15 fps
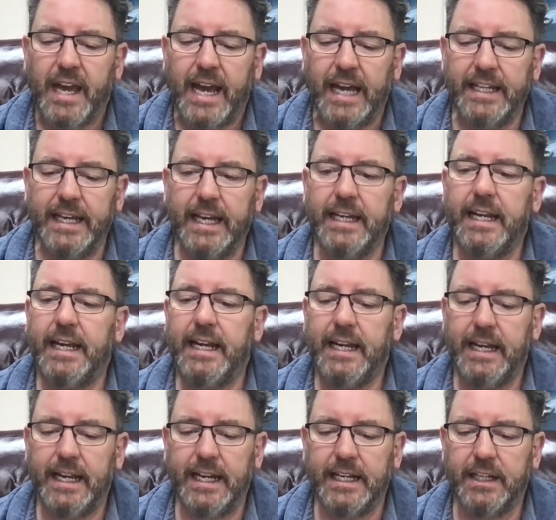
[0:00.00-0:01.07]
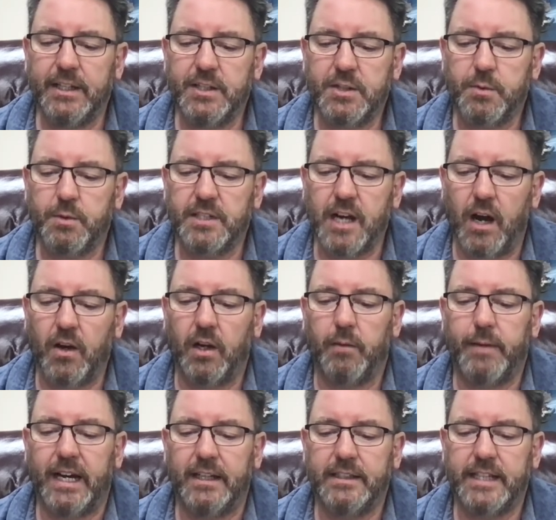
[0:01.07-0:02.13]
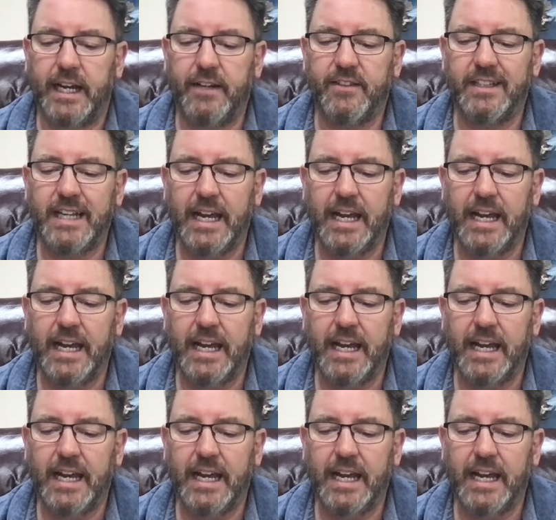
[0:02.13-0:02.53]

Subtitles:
And then he ends with talking about David,